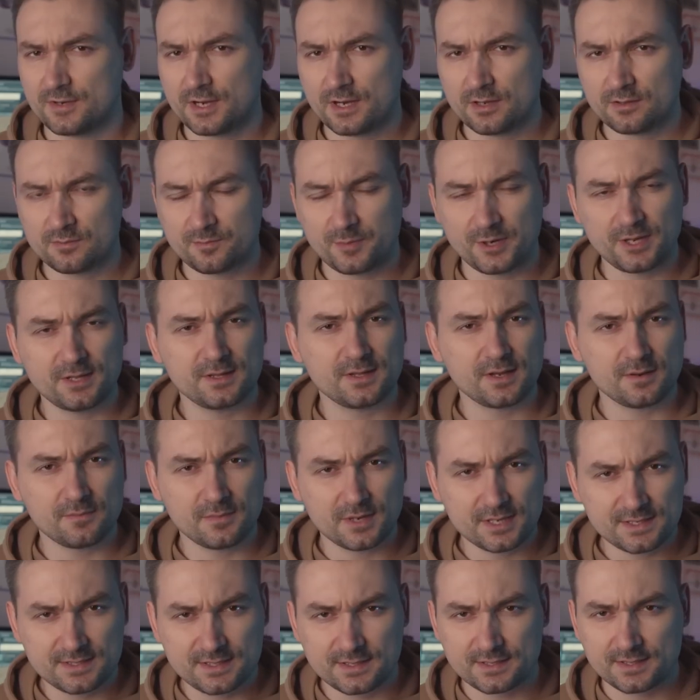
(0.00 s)
is calling for
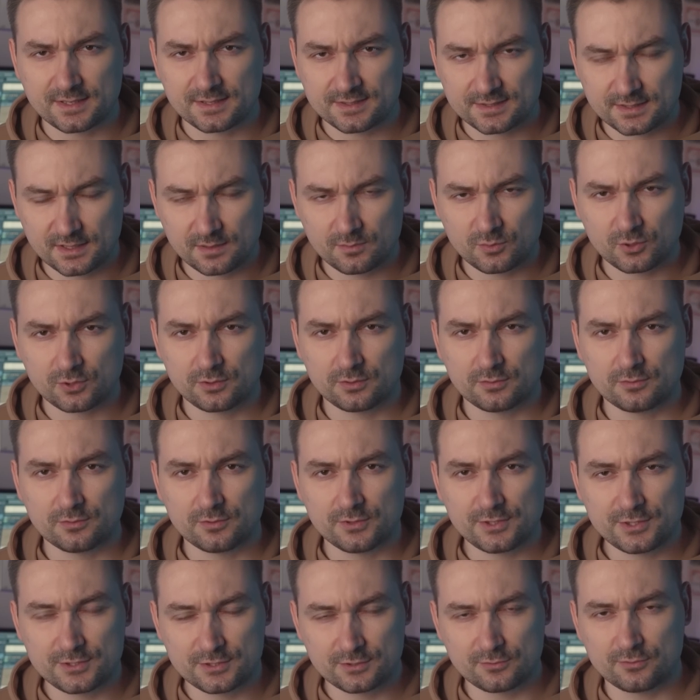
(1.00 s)
slowing down the
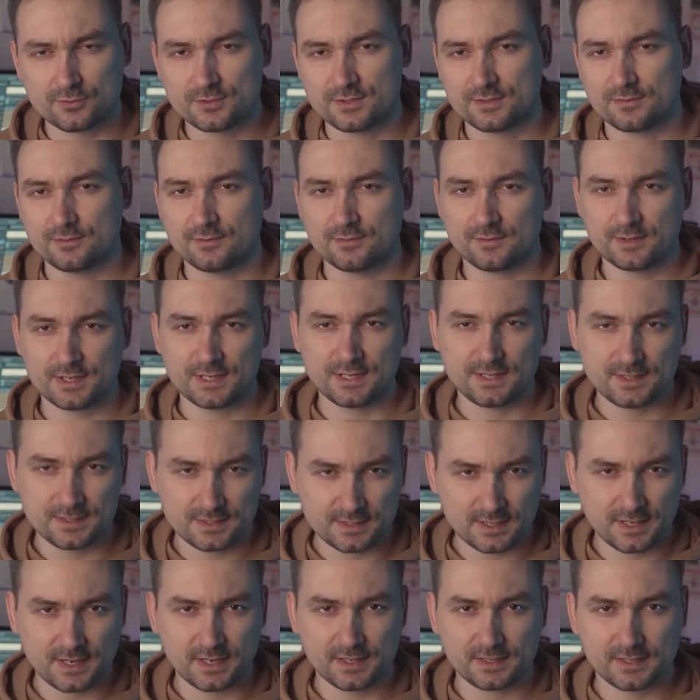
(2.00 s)
development of artificial
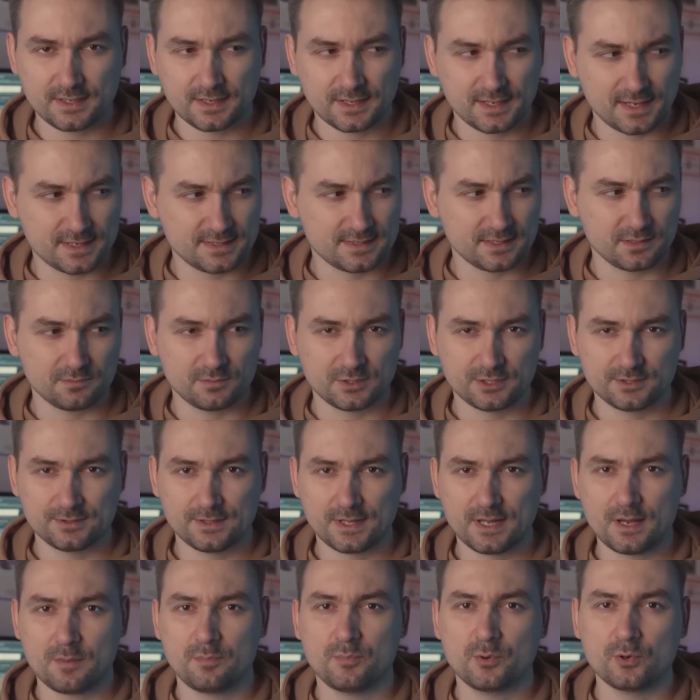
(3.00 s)
intelligence
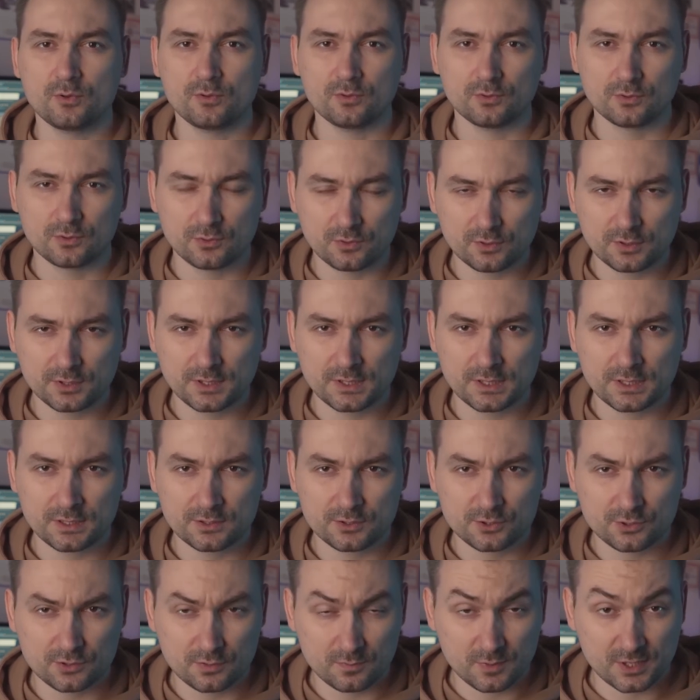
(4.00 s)
for at least
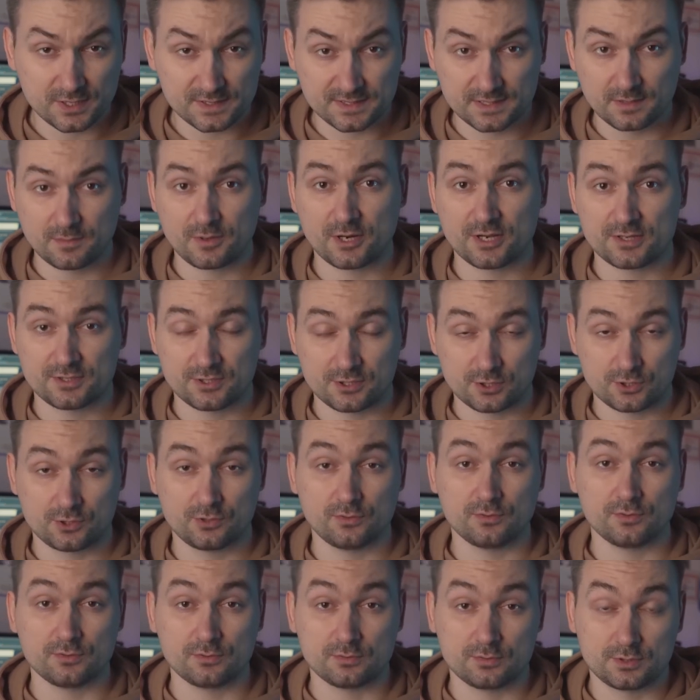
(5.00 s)
6 months, to
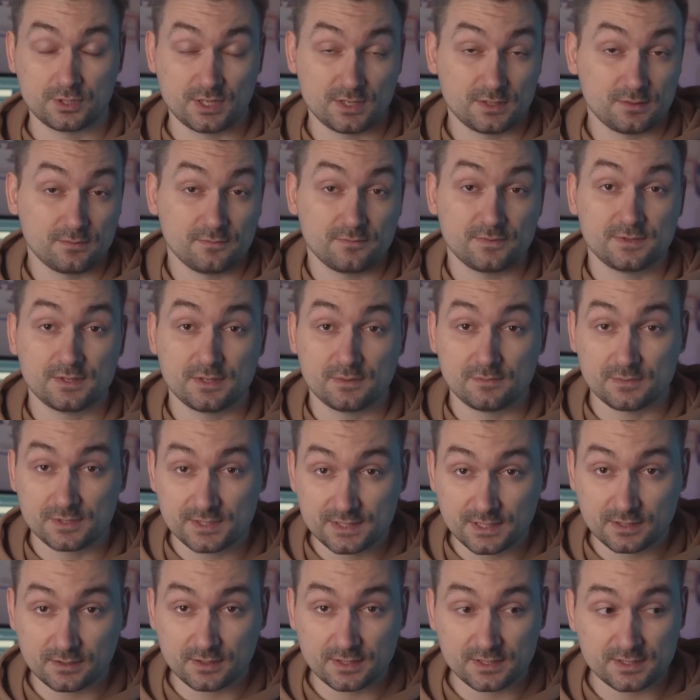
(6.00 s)
figure out what to do with
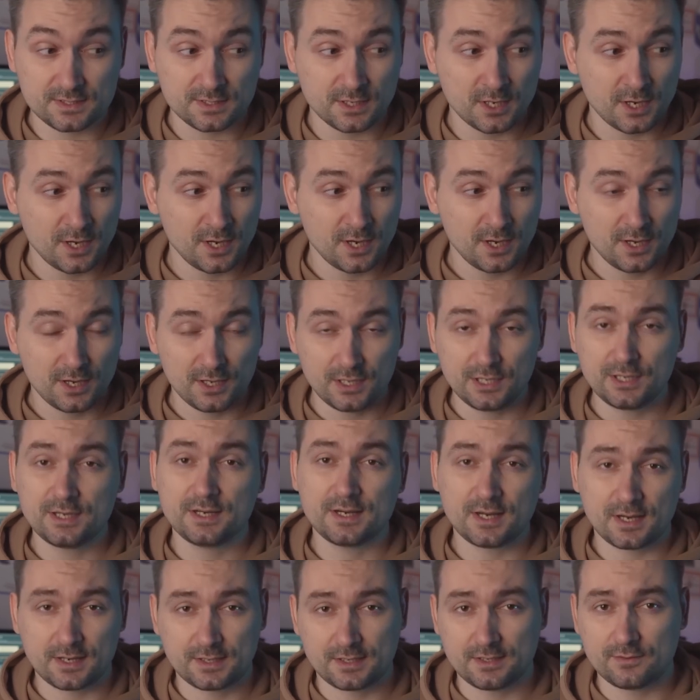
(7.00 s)
it and how to
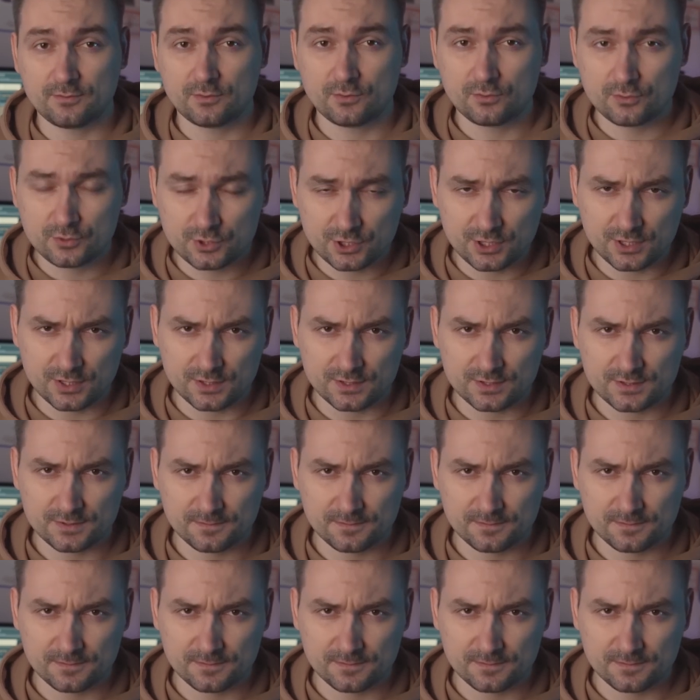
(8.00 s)
go about its further